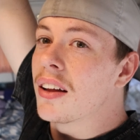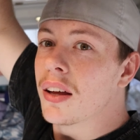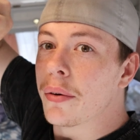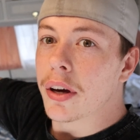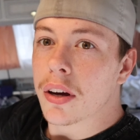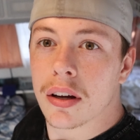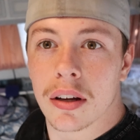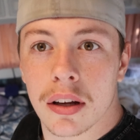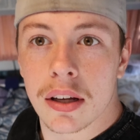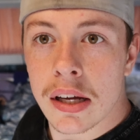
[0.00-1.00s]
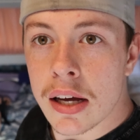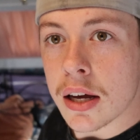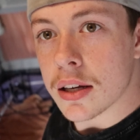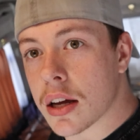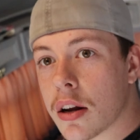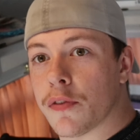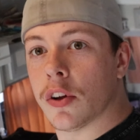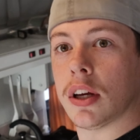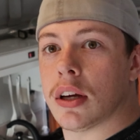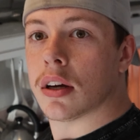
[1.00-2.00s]
There we go. Stand up
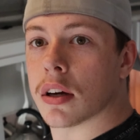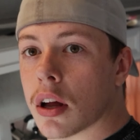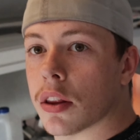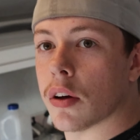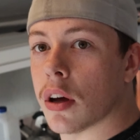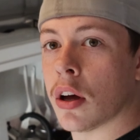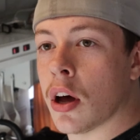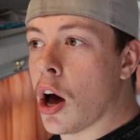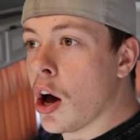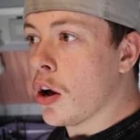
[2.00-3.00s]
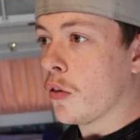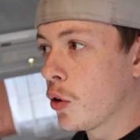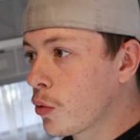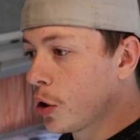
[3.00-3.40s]
fully. Got the full